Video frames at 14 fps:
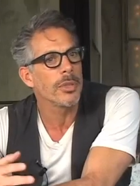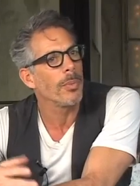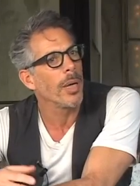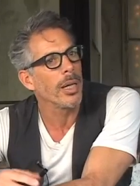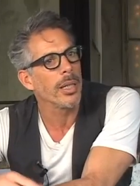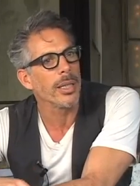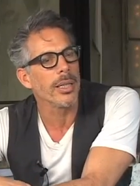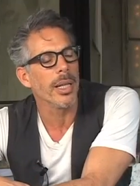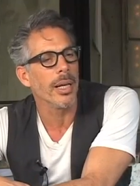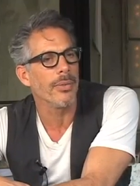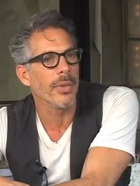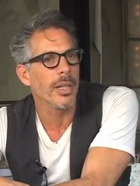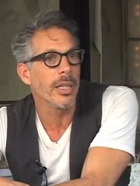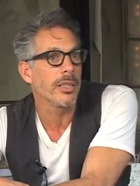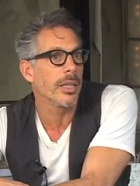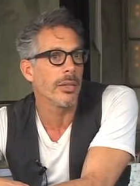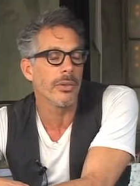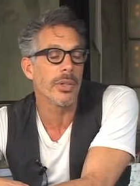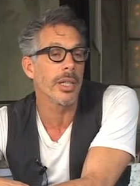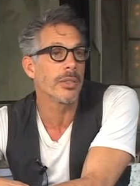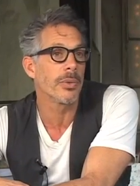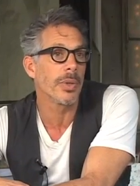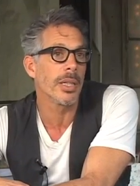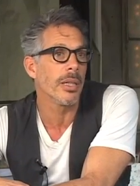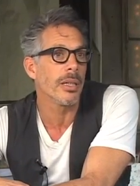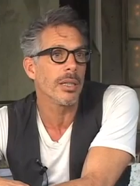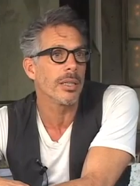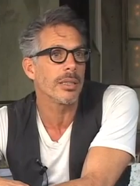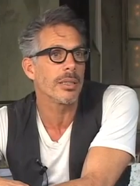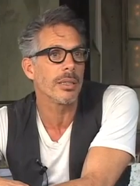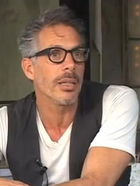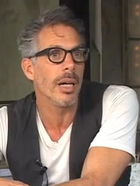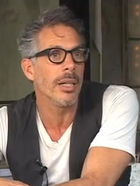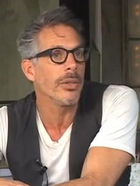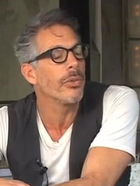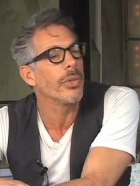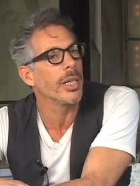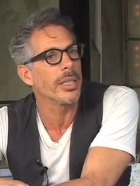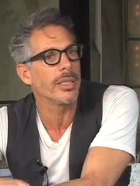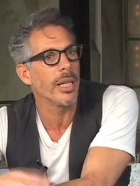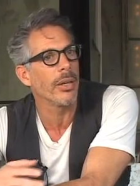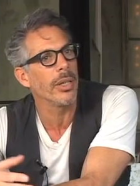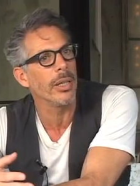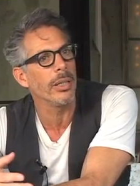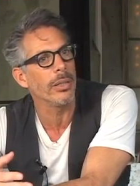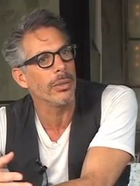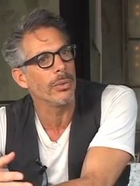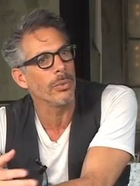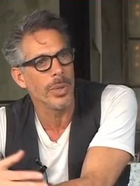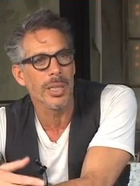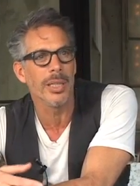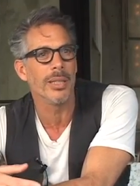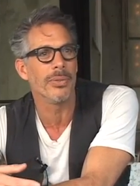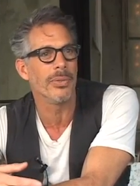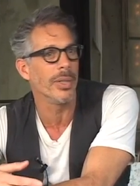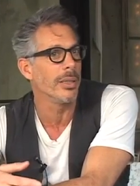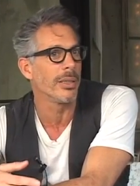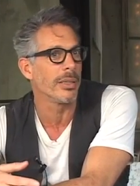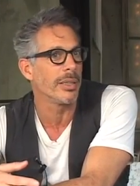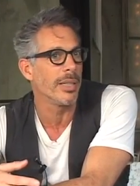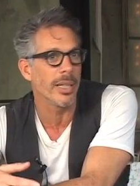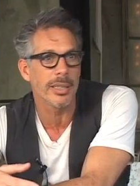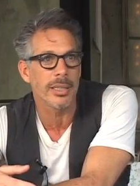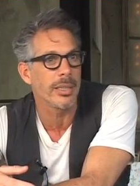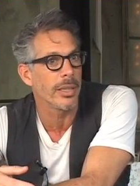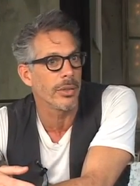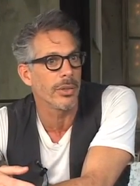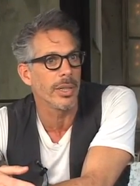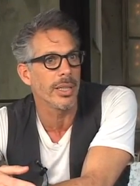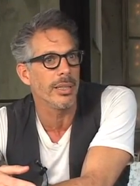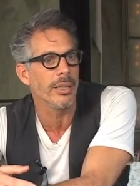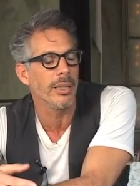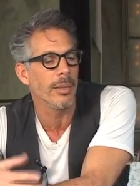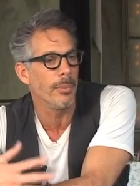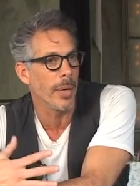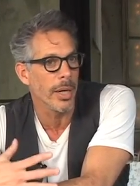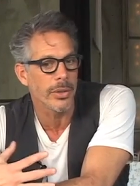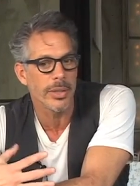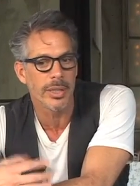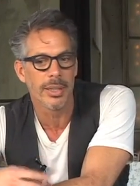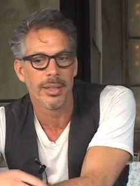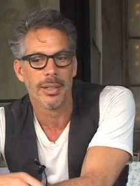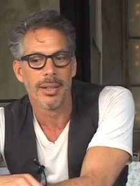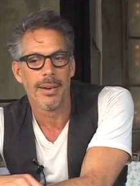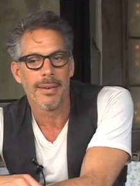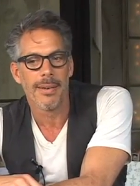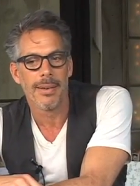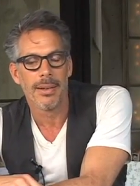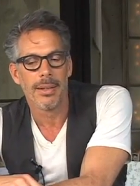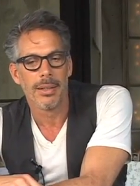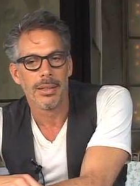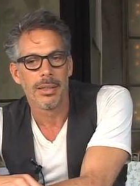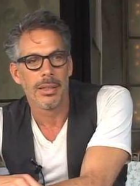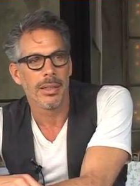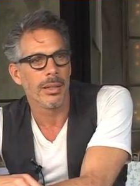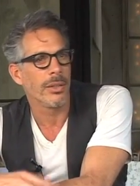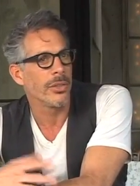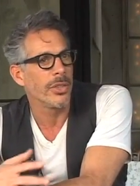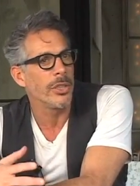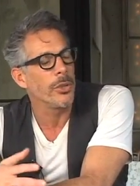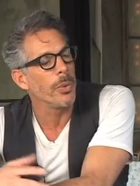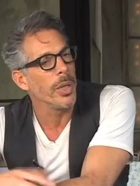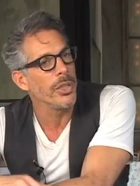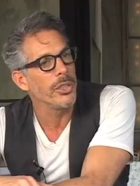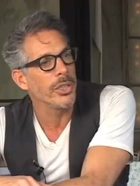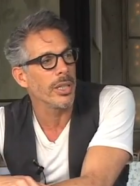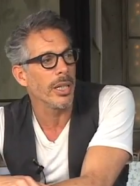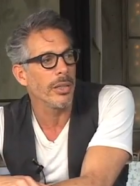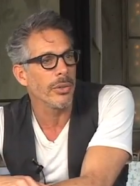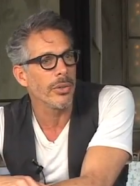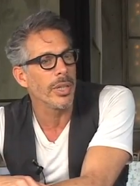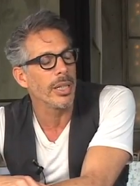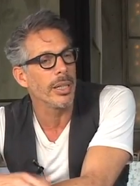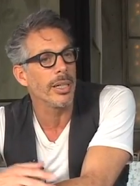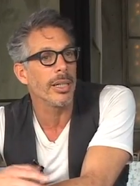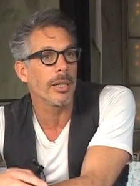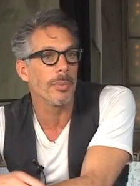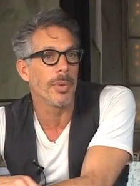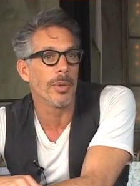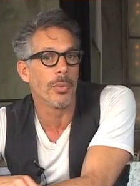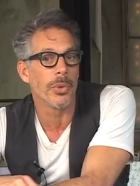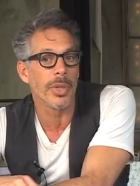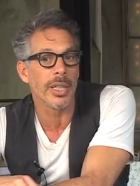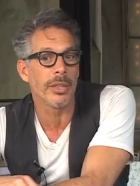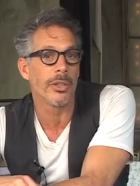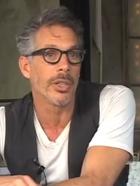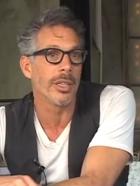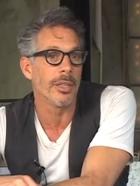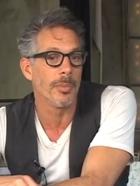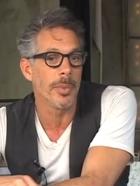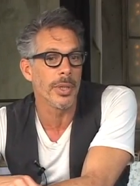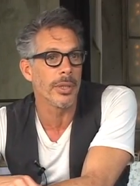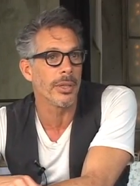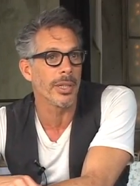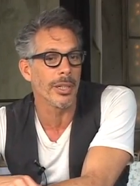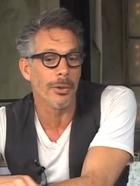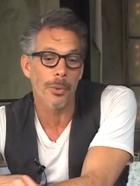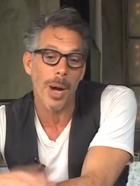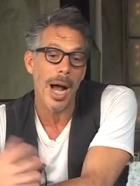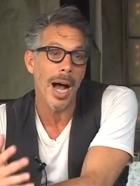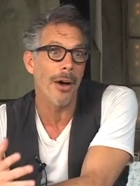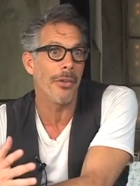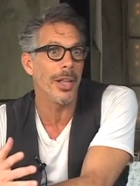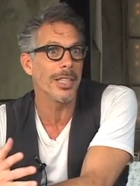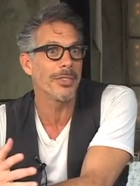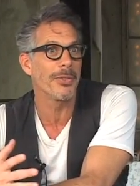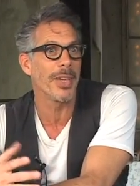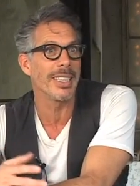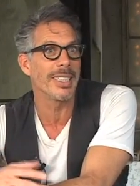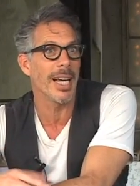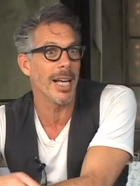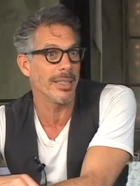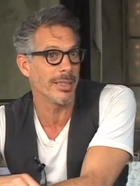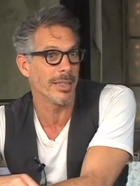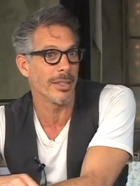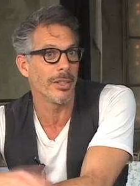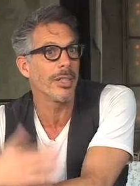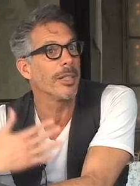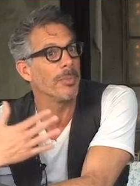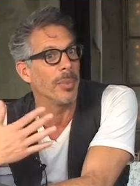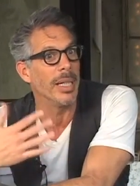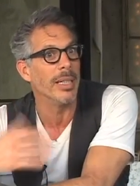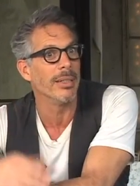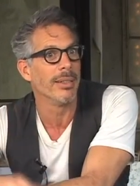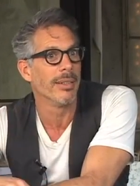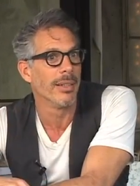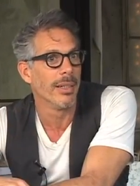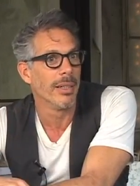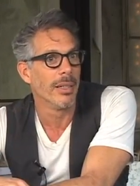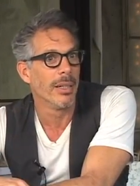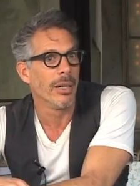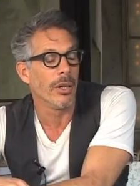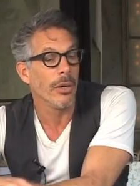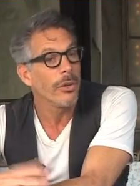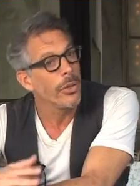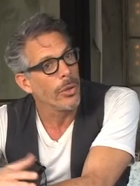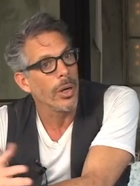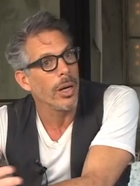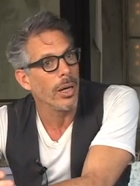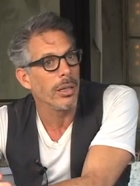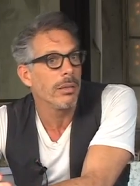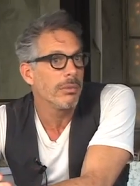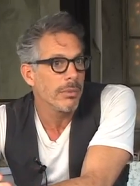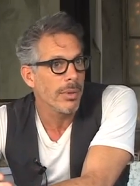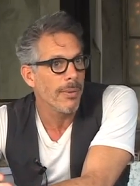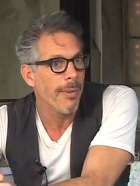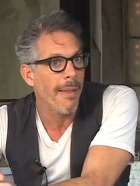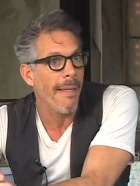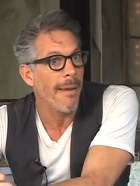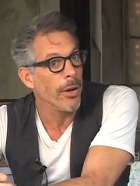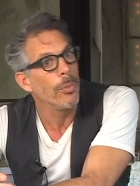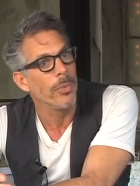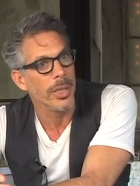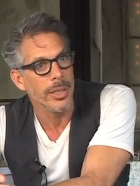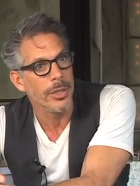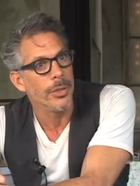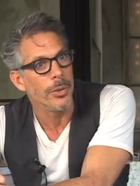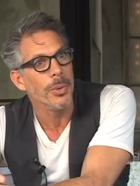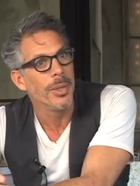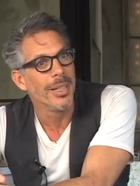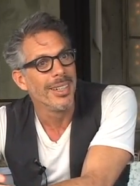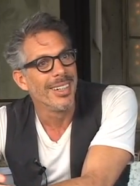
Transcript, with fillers: smiling, laughing, because I don't think it's really honest. I don't think it's how they really feel necessarily about their situation. I don't think they get up in the morning and look in the mirror and go, wow, that's fantastic, look at me. Although I hope they do.